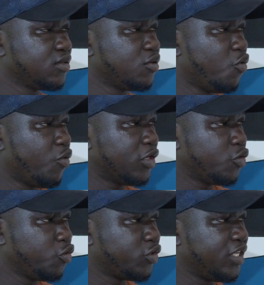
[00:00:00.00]
Or what do
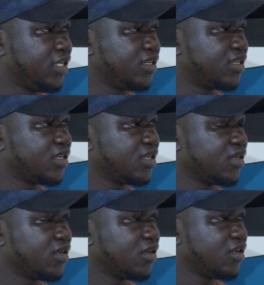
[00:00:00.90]
you think
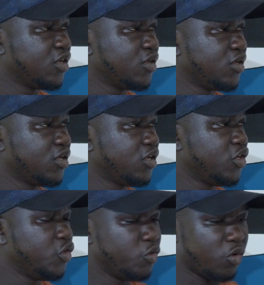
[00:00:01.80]

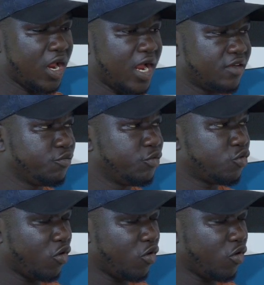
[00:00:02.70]
you'll have with